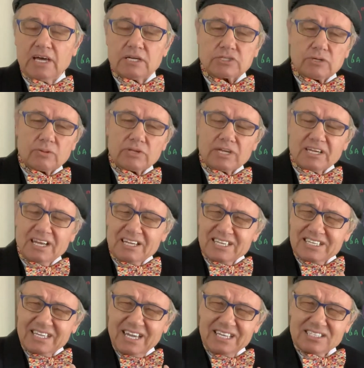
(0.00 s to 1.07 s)
so that
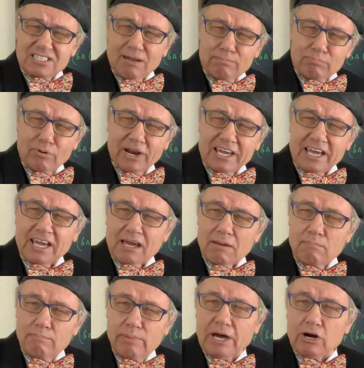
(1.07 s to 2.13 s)
it ends up
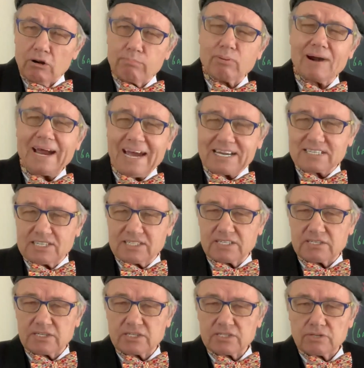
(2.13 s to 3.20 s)
bringing better
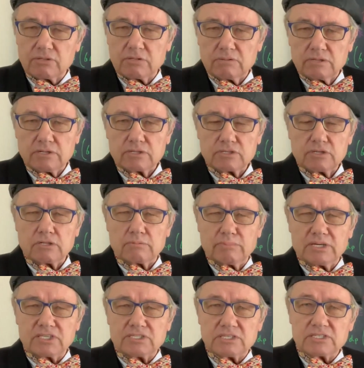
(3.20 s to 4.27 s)
practices to the
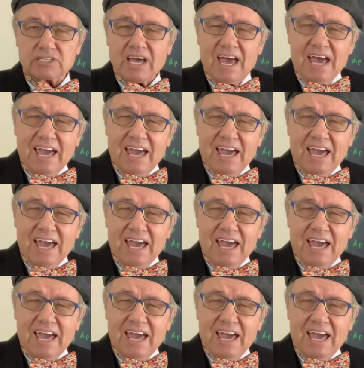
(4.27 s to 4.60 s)
business.